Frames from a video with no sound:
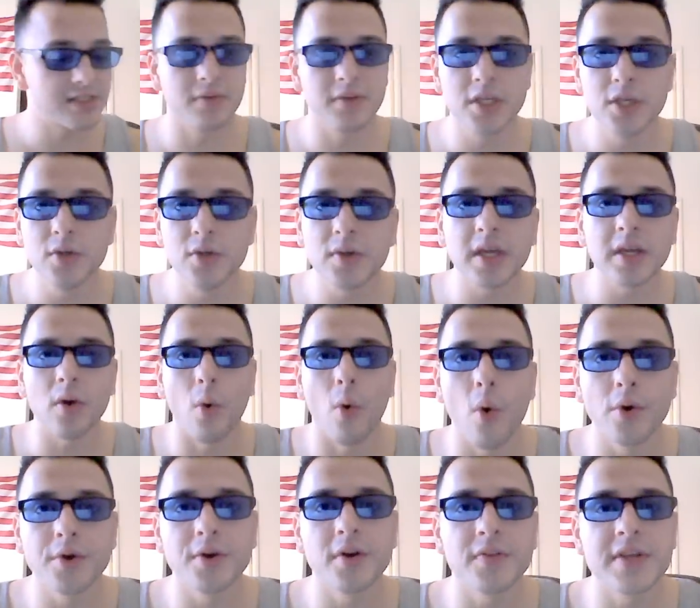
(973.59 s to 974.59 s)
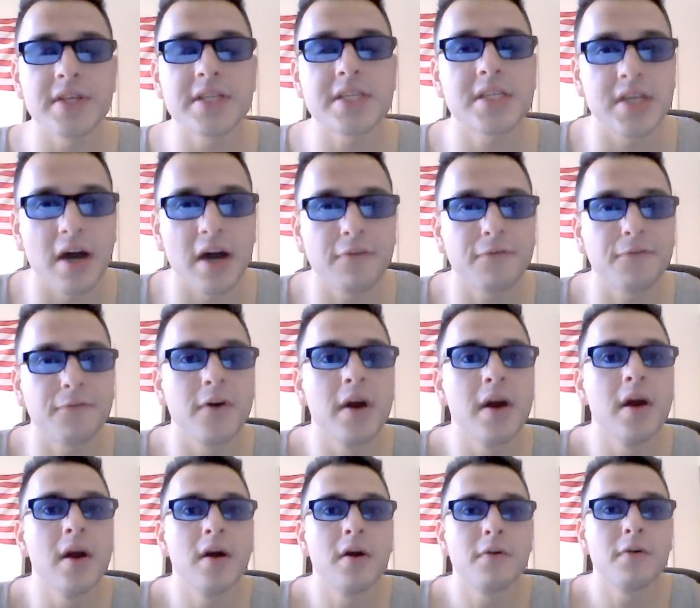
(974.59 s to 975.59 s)
so you can order this stuff
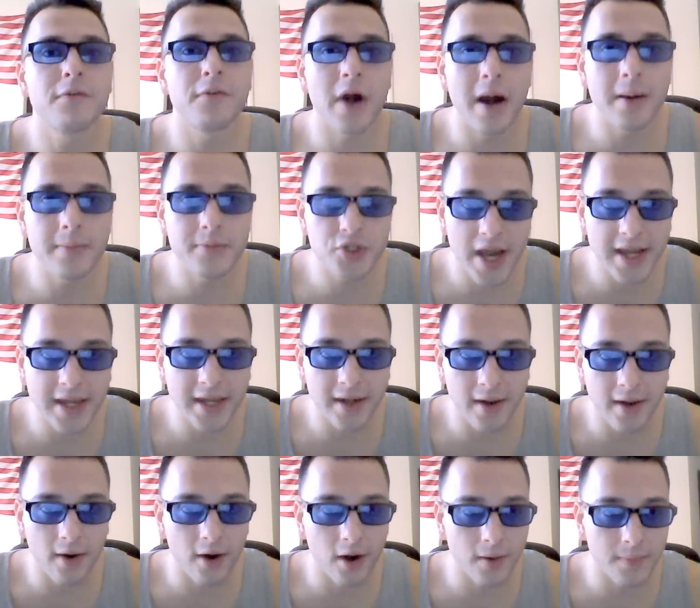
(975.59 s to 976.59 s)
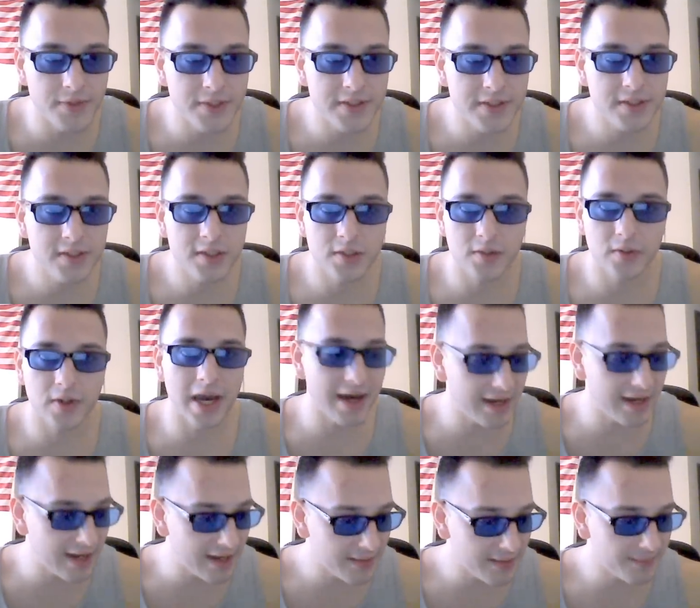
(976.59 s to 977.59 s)
from Dragon Herbs. You
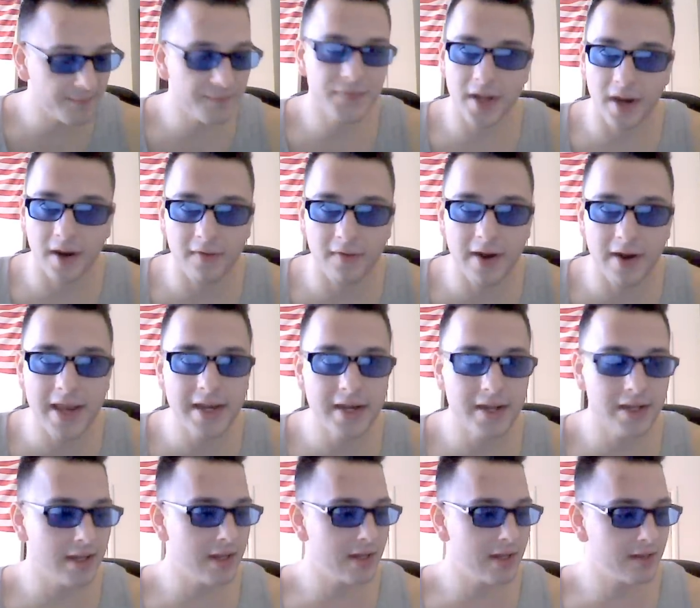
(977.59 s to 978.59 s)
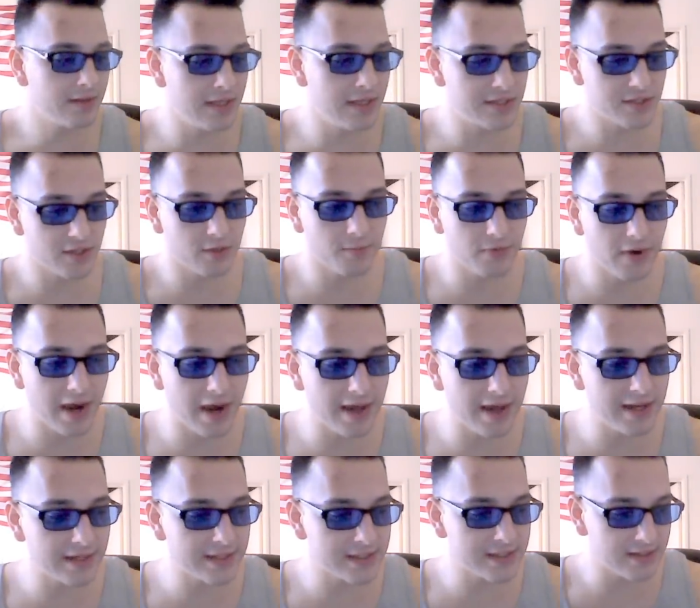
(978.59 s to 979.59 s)
got it? All right? These are the
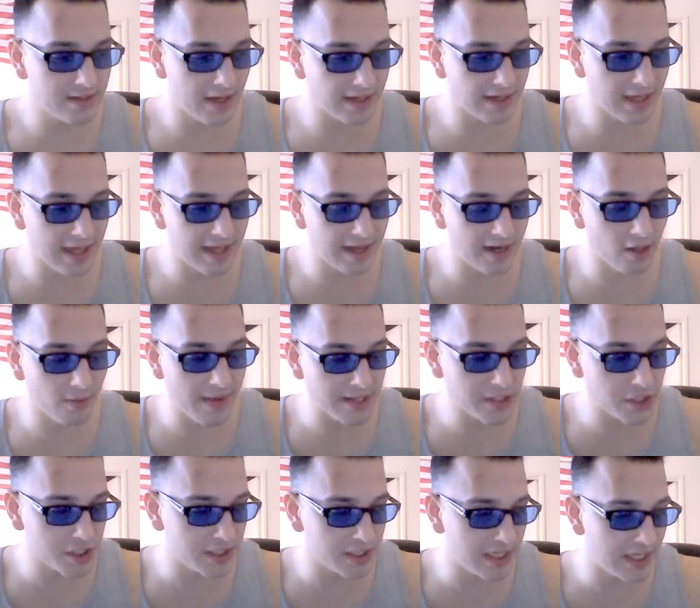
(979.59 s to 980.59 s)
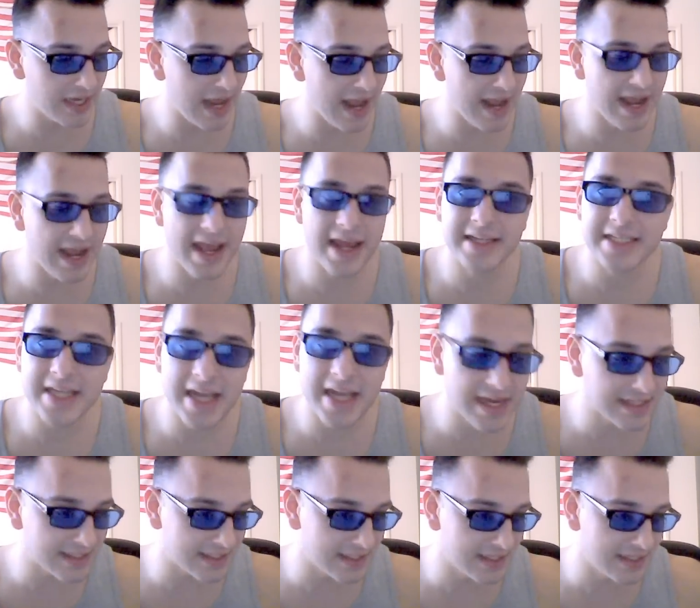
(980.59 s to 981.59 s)
products. Again, I'll mention it. Ant
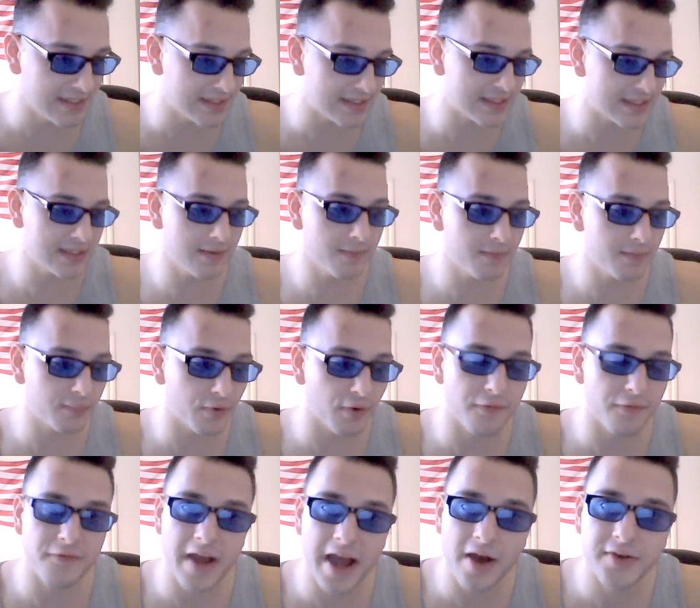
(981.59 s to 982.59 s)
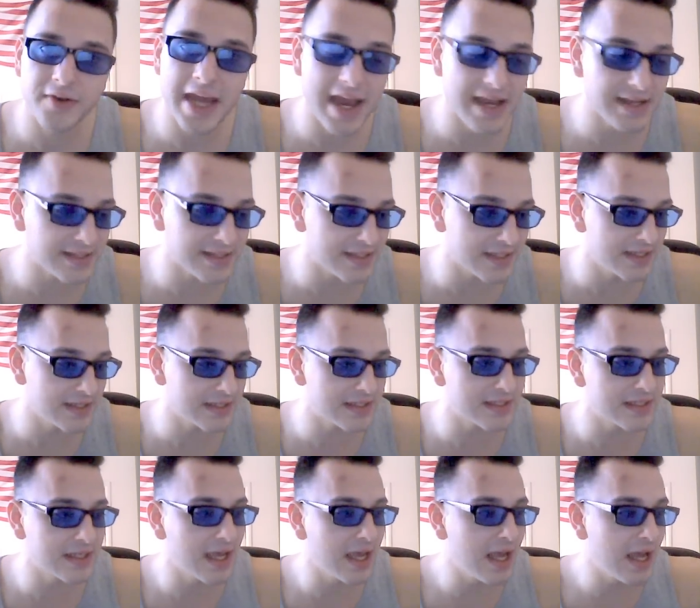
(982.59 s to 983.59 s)
Essence, Profound
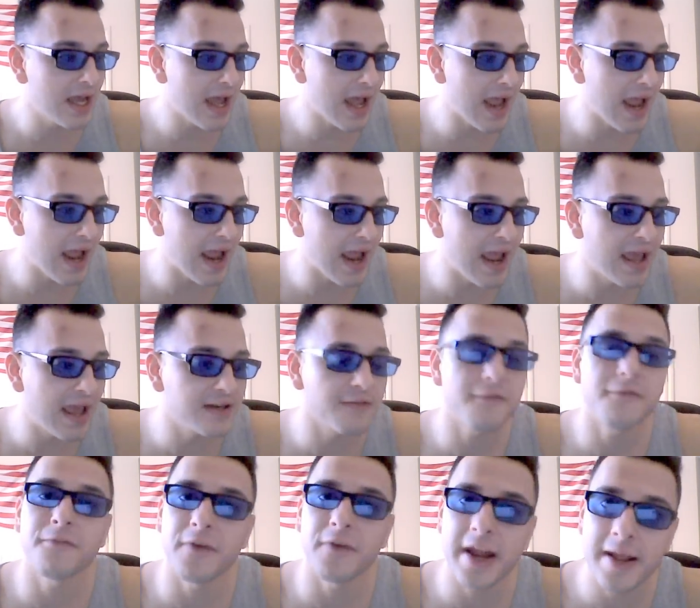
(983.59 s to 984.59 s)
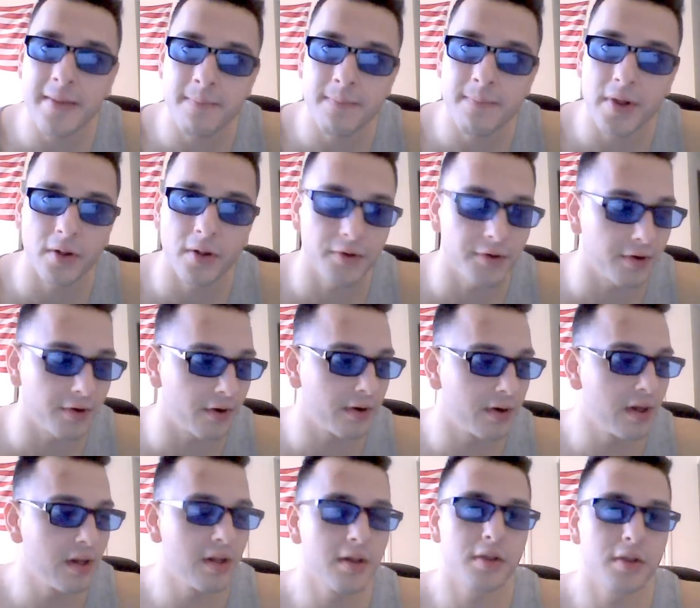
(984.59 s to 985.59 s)
Essence, and Frame Builder.
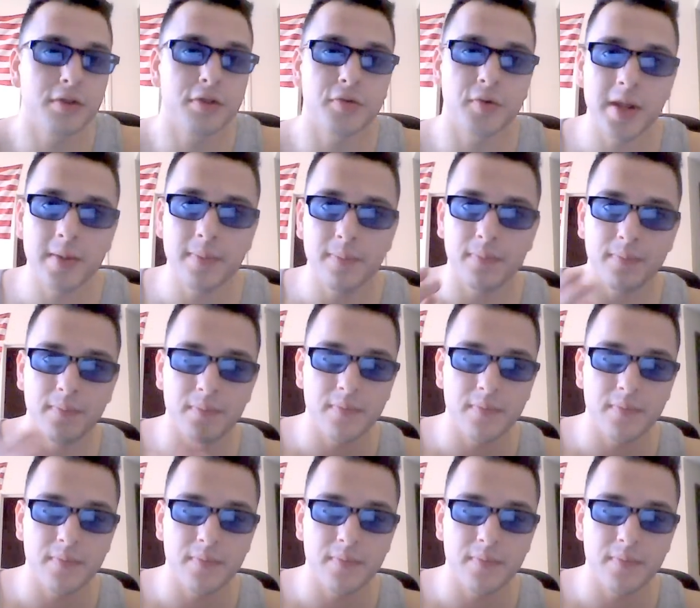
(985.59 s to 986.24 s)
Three